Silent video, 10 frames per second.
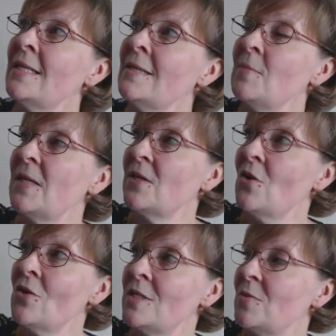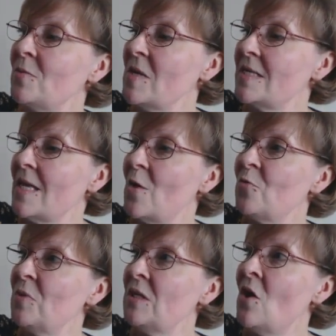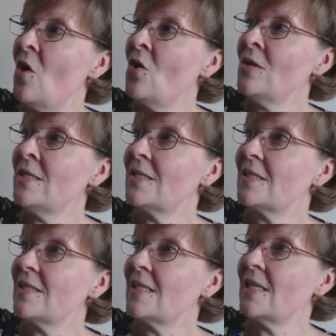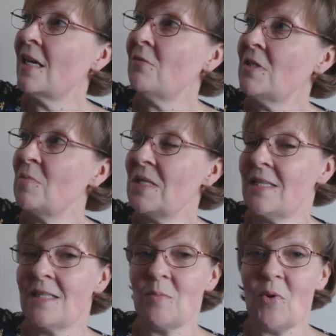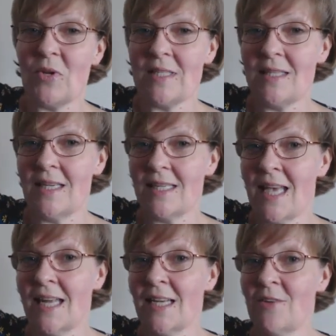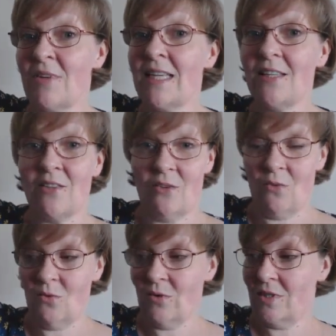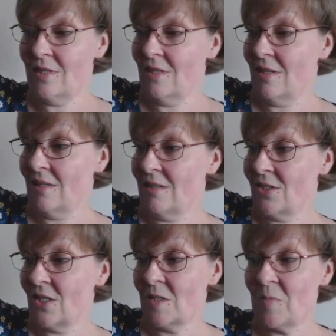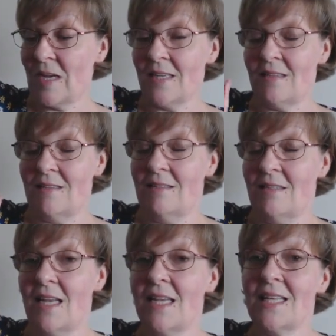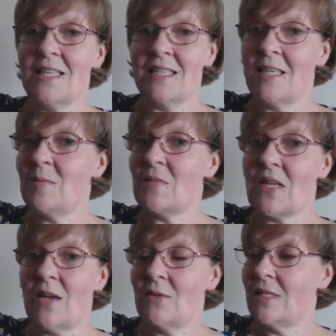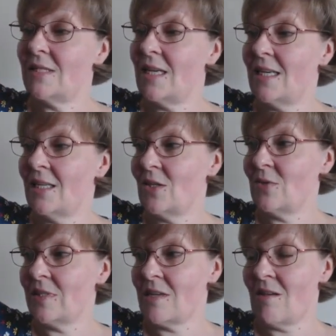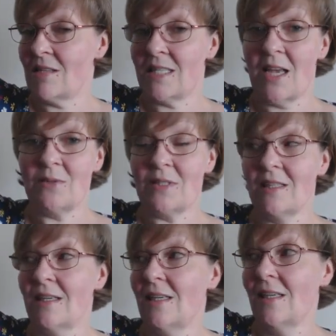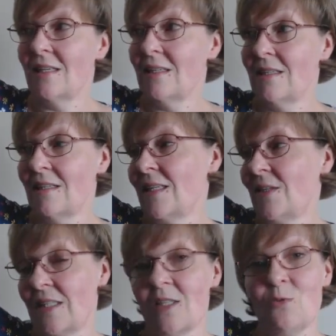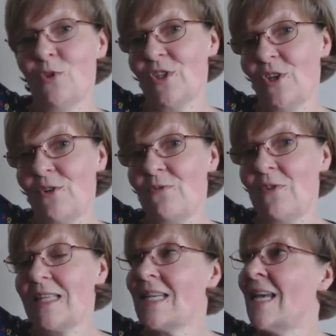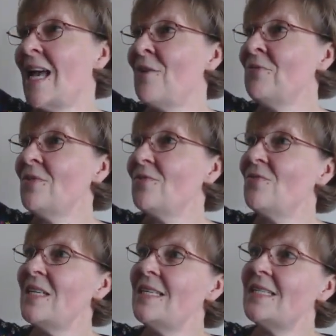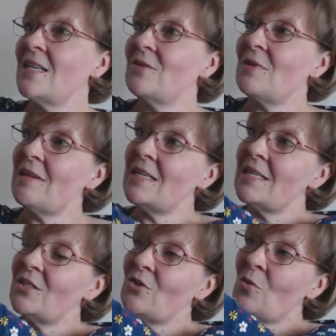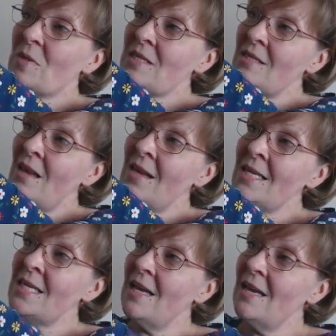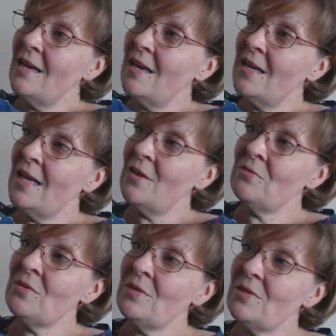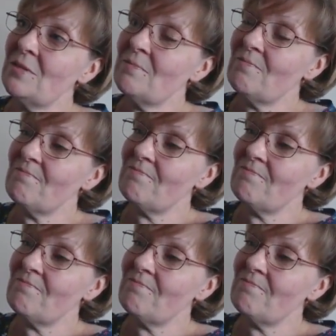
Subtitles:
a little bit annoyed with myself because I was a bit disappointed, and I really thought that just by taking the seams out and taking those darts out, it still wasn't going to fit. I haven't really done a very nice job inside. I haven't